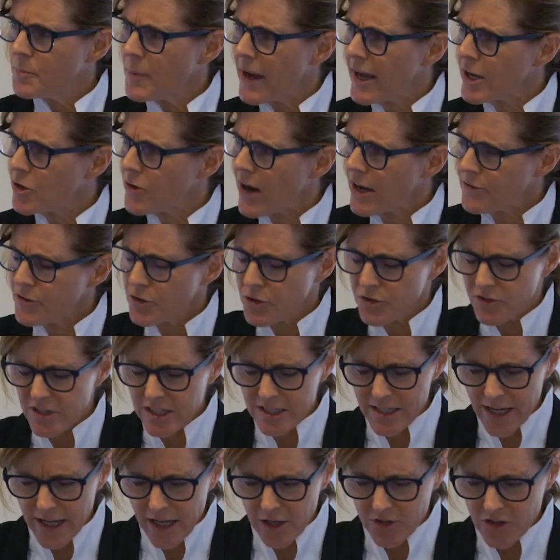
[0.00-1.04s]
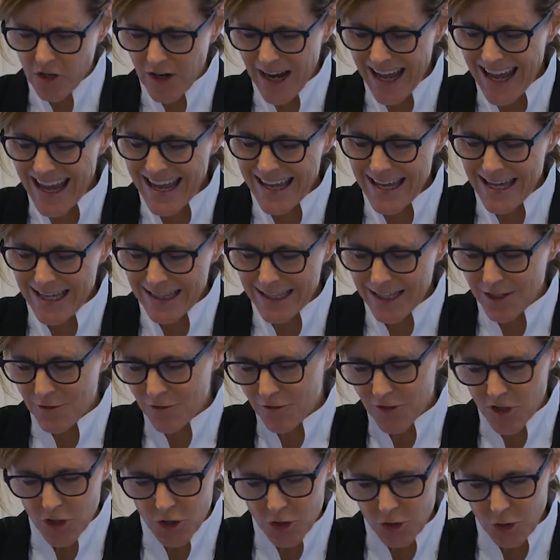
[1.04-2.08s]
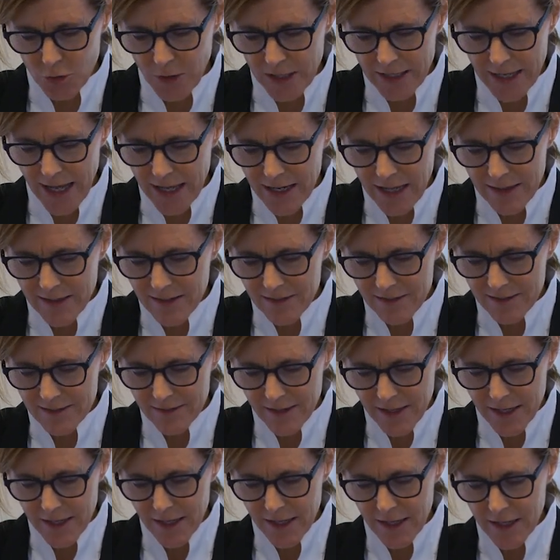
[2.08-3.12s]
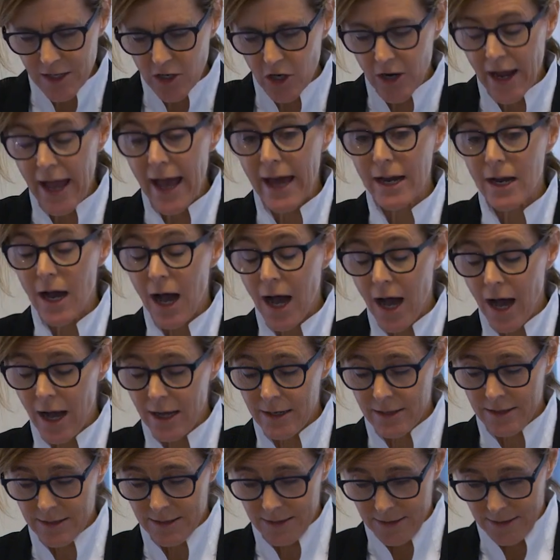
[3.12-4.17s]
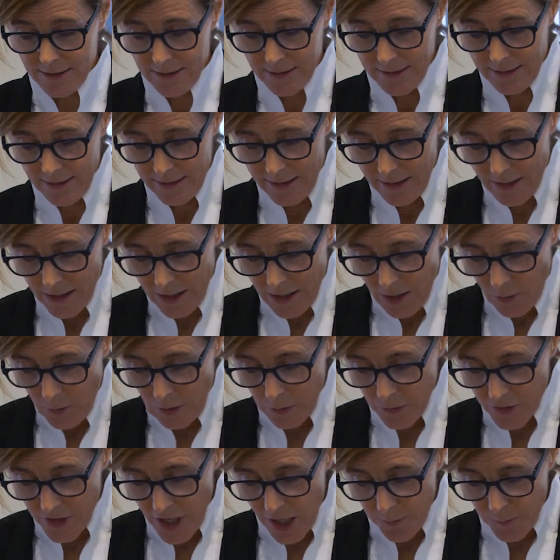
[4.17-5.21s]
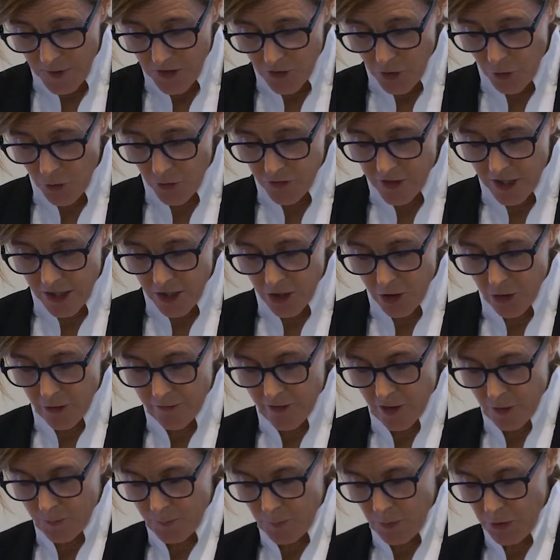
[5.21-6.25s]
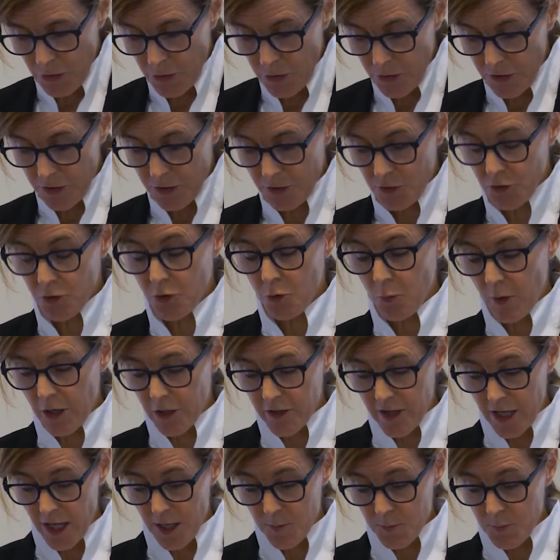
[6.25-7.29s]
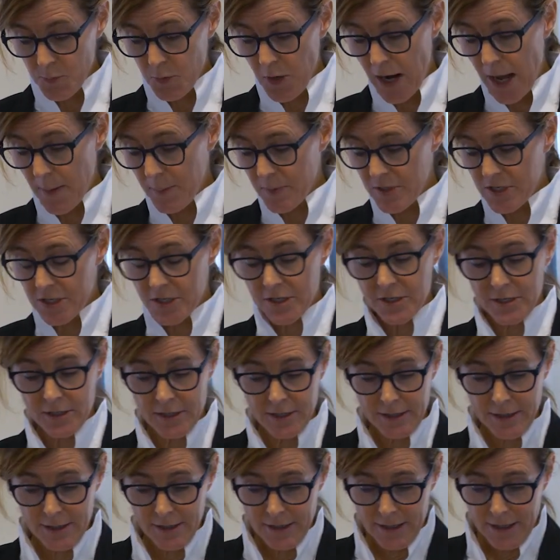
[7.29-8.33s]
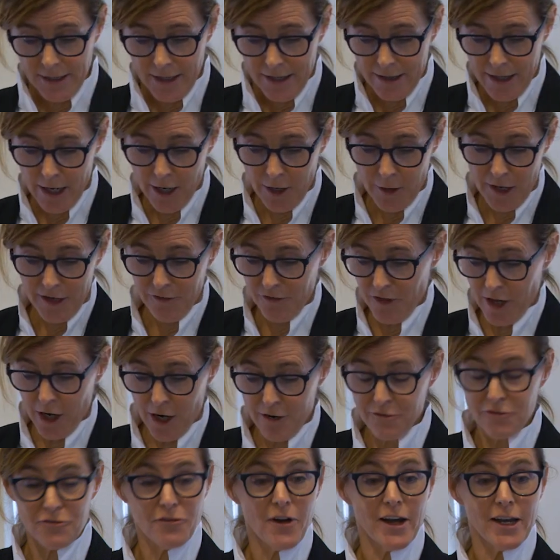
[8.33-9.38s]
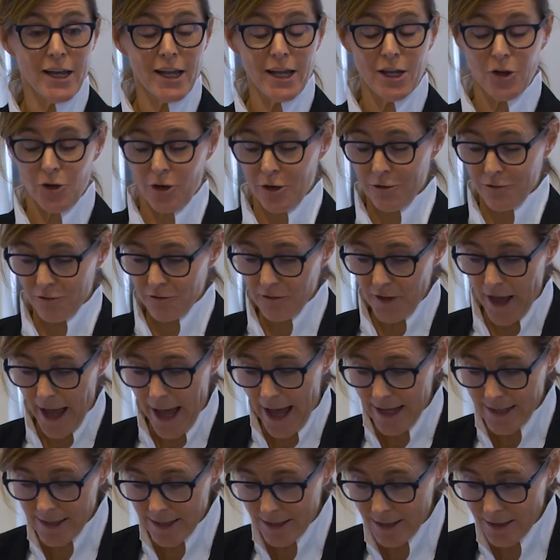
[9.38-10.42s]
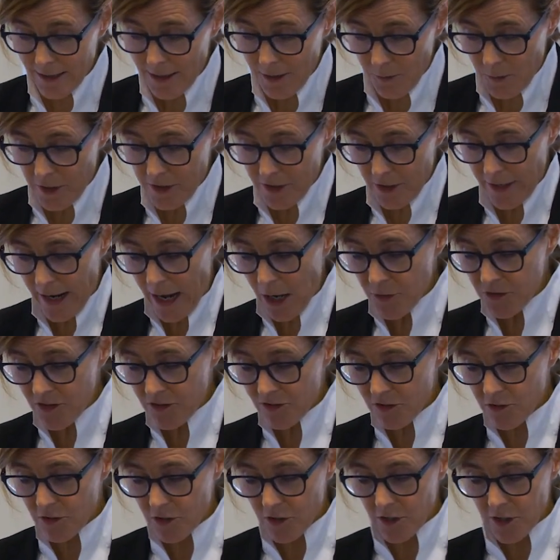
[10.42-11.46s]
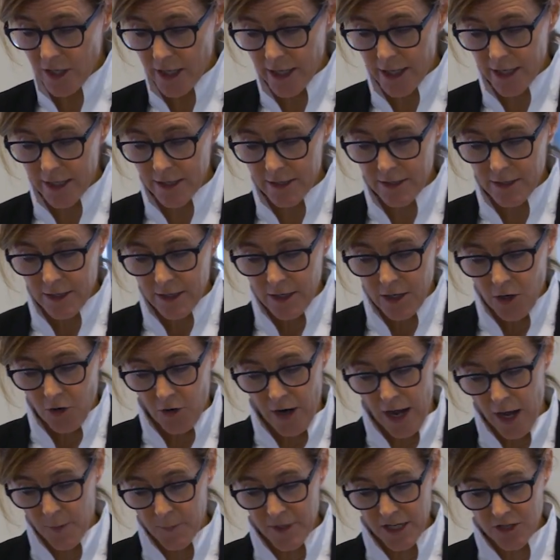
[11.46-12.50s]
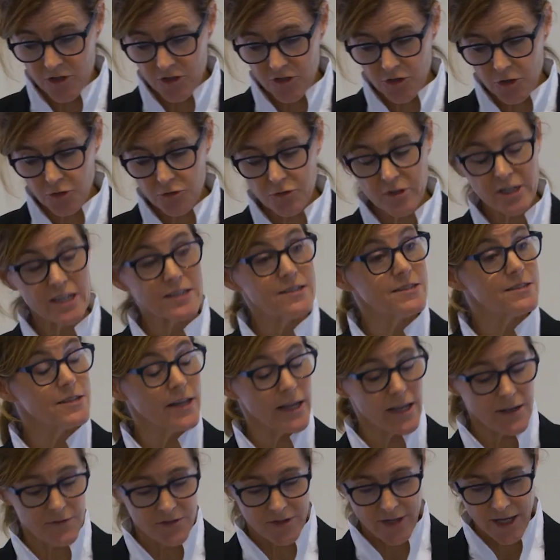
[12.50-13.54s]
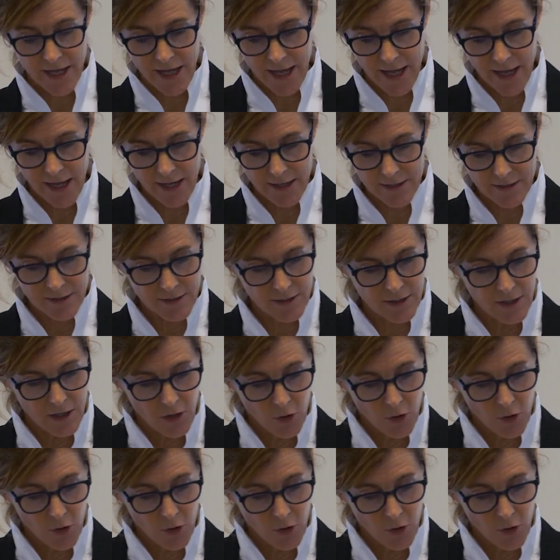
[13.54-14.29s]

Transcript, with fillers: Biographical details are achingly few, and any that sneak in are ad hoc. We will not be told the year of their birth, nor where they prepped, their, if they are funny or fat, what their houses look like, or how many children and slaves they had,